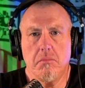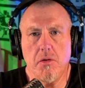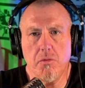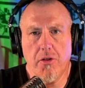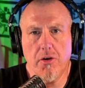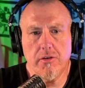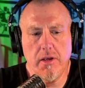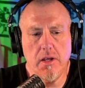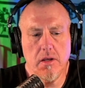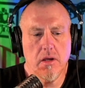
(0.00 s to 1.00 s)

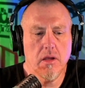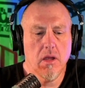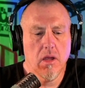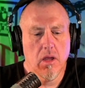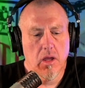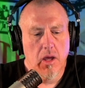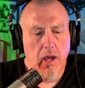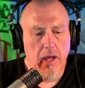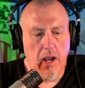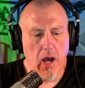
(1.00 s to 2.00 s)
Mutant13,
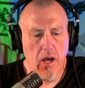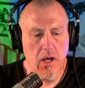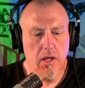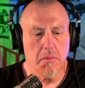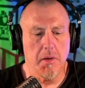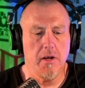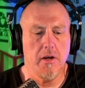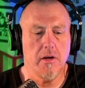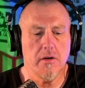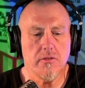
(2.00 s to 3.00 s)
and I am
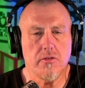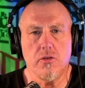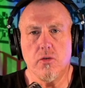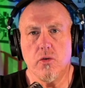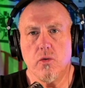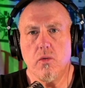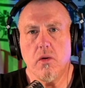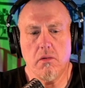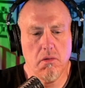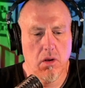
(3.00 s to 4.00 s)
here to
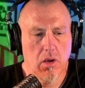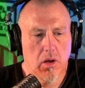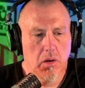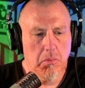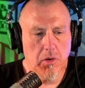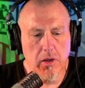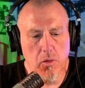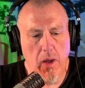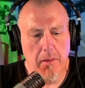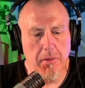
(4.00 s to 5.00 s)
bring
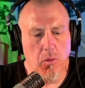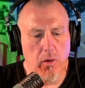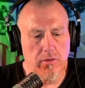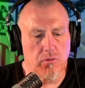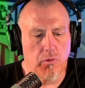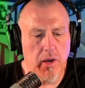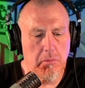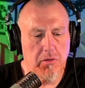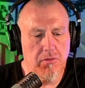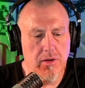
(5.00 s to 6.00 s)
you Epic Quest
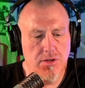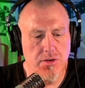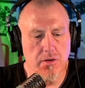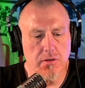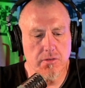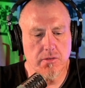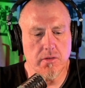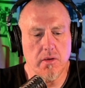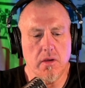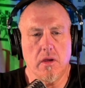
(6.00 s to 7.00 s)
Random
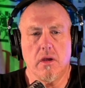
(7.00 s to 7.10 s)
Adventures